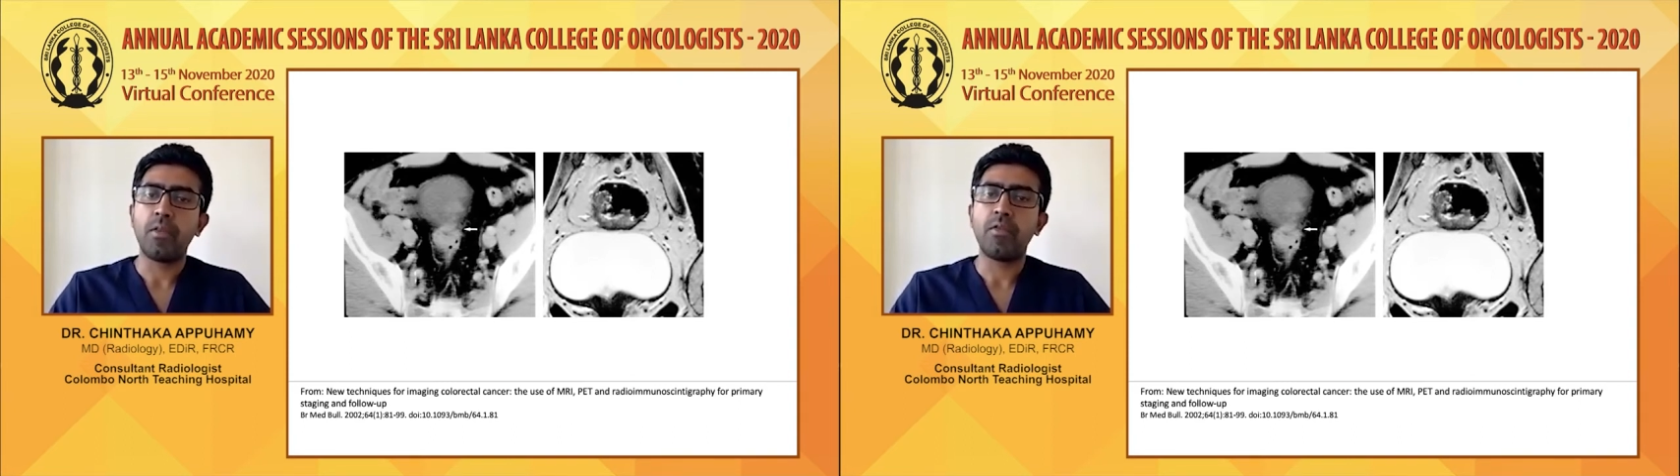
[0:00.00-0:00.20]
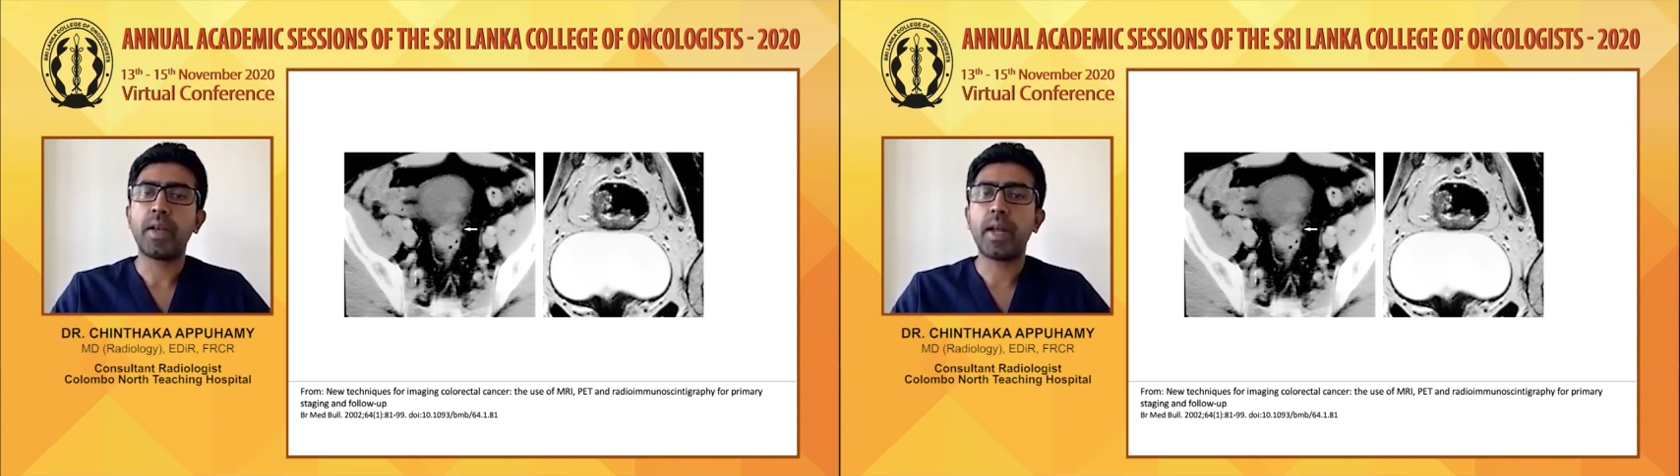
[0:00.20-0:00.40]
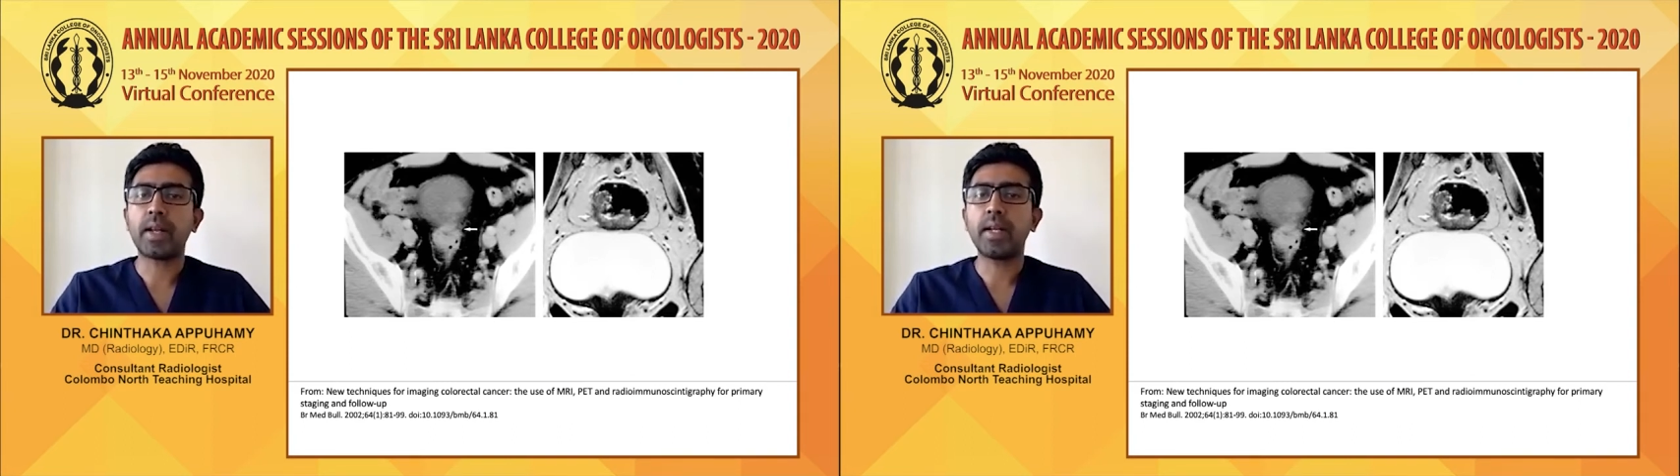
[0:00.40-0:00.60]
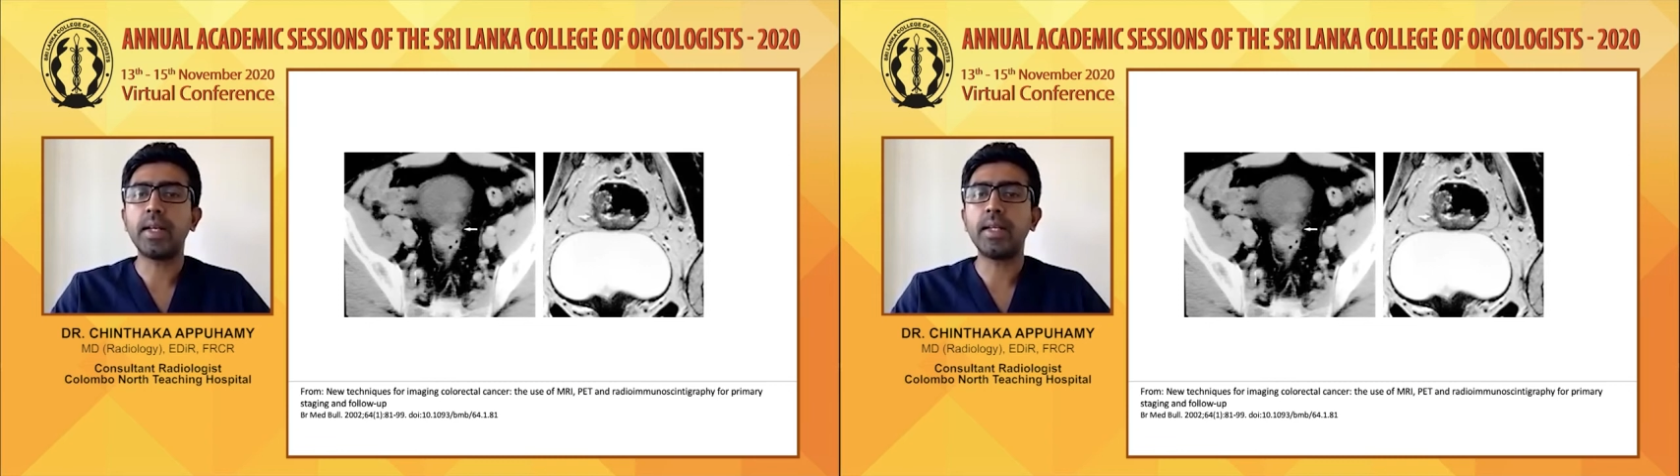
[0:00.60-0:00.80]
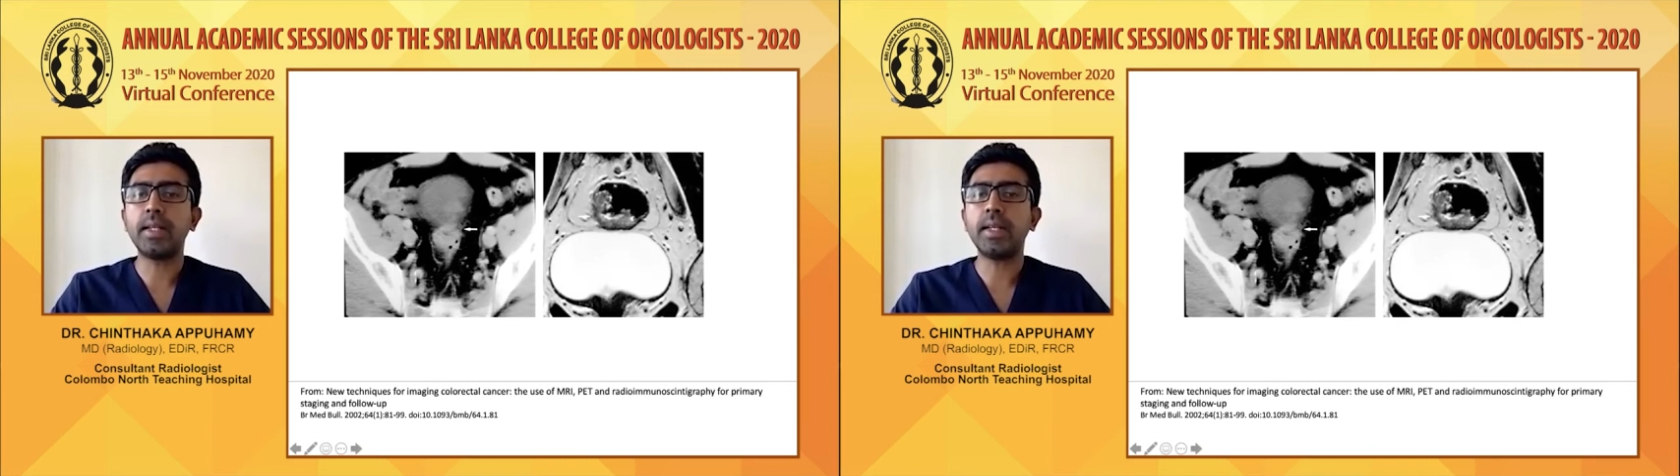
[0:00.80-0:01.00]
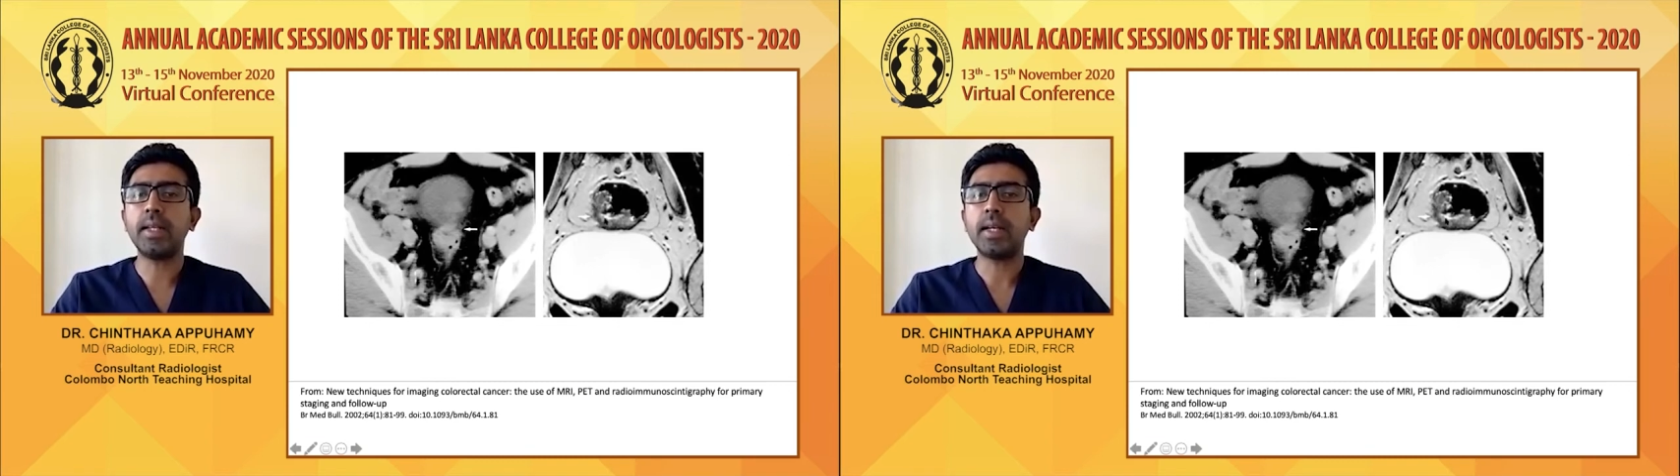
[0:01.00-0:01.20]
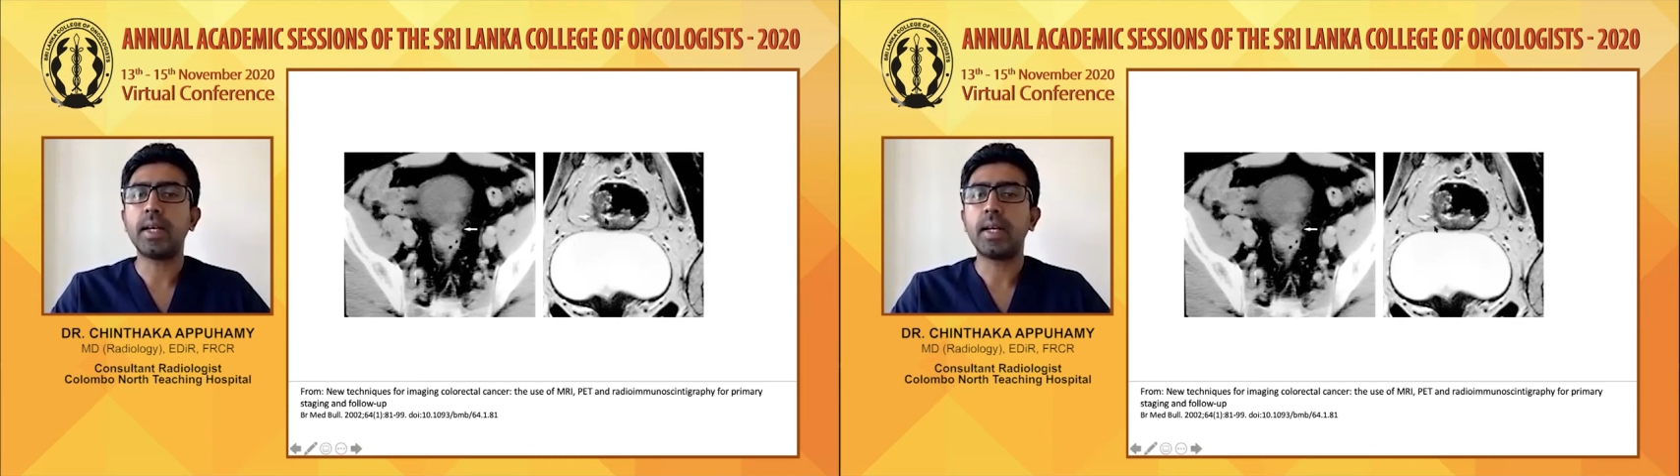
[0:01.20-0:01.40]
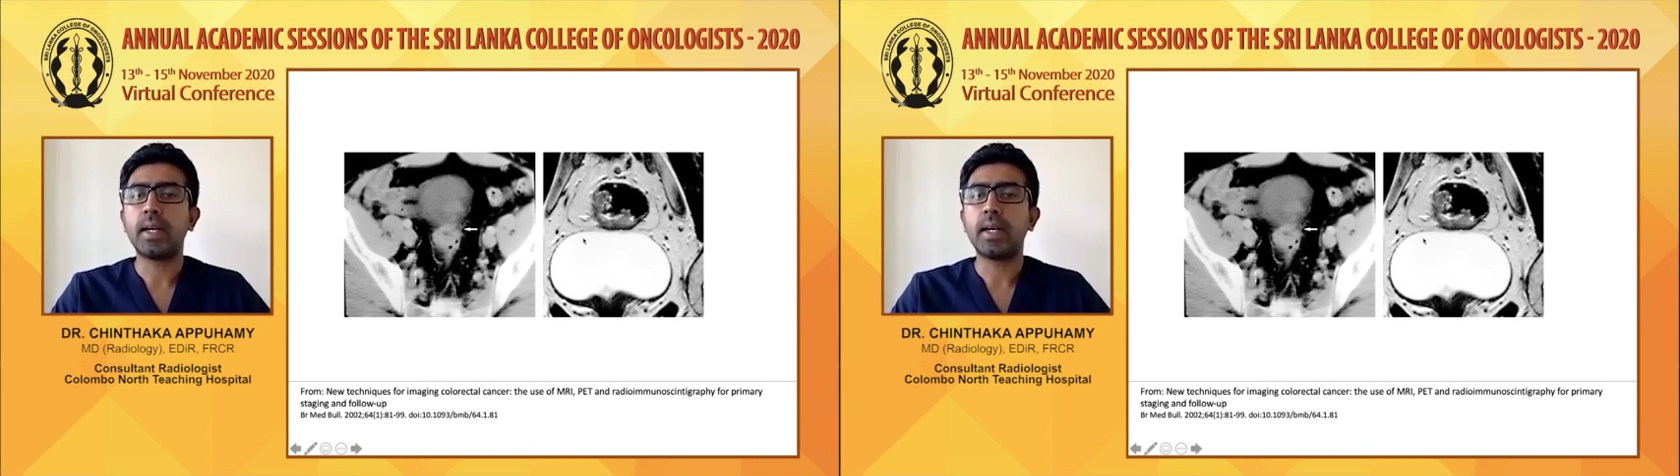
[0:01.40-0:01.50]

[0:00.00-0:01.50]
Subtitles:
we can clearly